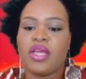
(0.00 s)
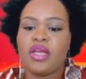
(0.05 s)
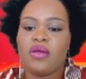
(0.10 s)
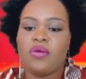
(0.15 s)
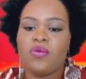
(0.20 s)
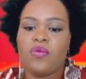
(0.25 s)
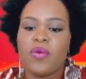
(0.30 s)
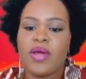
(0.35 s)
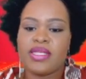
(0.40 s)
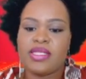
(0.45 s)

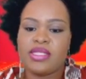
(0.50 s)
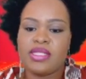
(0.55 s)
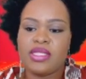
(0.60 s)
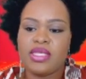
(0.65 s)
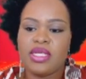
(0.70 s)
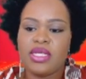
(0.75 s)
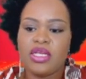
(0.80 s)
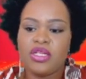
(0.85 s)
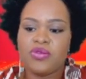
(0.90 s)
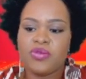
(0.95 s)

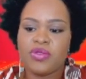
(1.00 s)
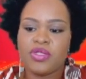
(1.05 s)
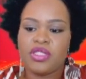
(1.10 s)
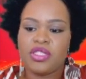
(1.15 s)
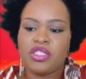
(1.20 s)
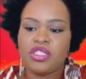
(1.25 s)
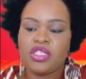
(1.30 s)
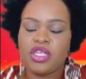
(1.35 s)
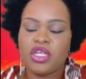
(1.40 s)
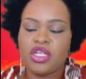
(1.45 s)
Wesley, it
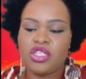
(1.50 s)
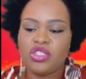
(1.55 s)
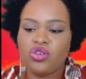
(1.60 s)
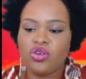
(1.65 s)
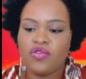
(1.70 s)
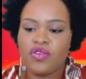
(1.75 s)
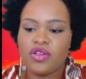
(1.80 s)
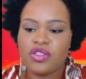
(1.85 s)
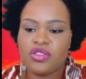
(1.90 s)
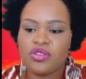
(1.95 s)
was changed over,